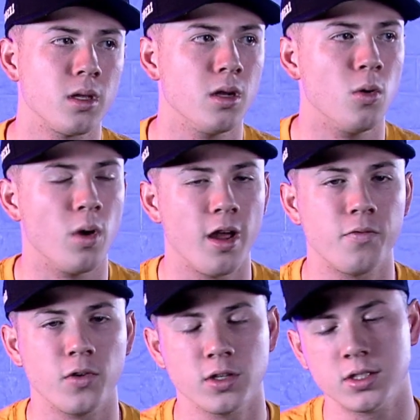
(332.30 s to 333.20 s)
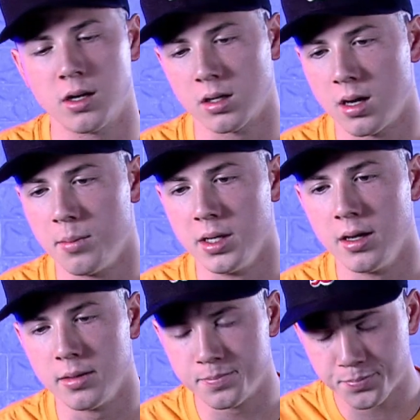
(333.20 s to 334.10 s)
You know, when I first started coming
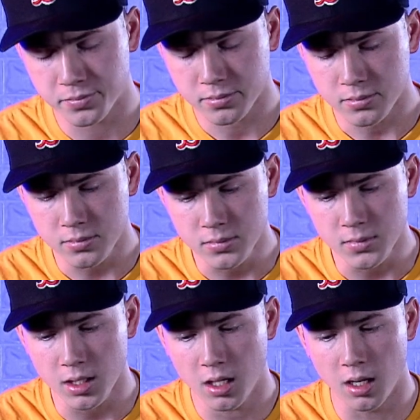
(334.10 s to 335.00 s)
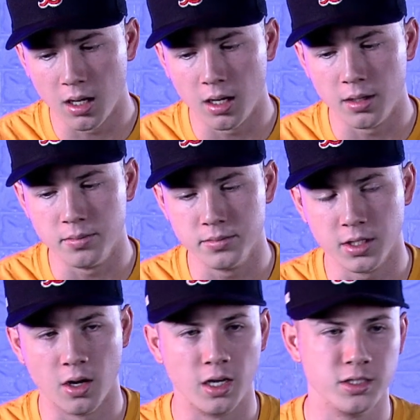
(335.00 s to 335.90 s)
up, you
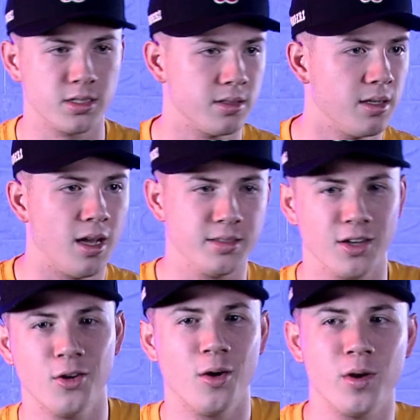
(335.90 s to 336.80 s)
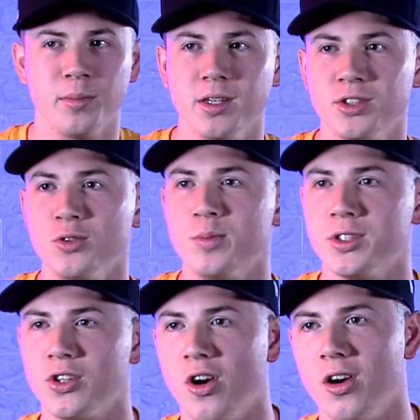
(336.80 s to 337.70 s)
know, I was like, oh, I want to be a
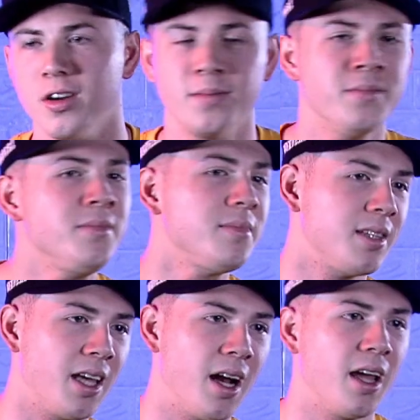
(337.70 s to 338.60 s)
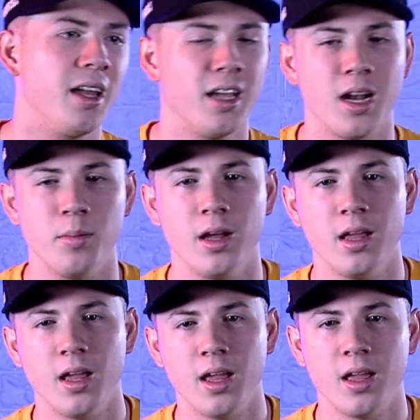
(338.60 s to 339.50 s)
superstar, yada, yada, yada. But
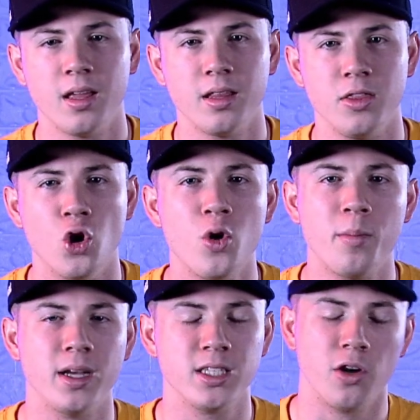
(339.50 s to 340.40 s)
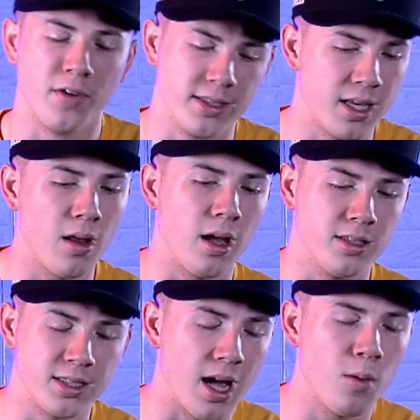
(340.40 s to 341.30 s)
knowing myself, as
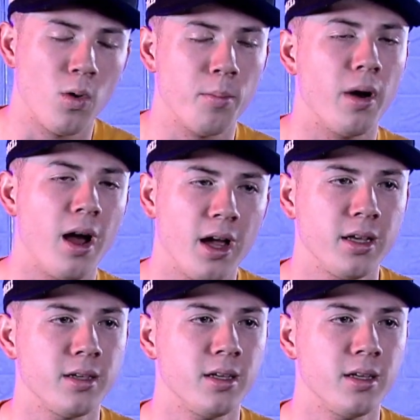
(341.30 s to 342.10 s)
time went by,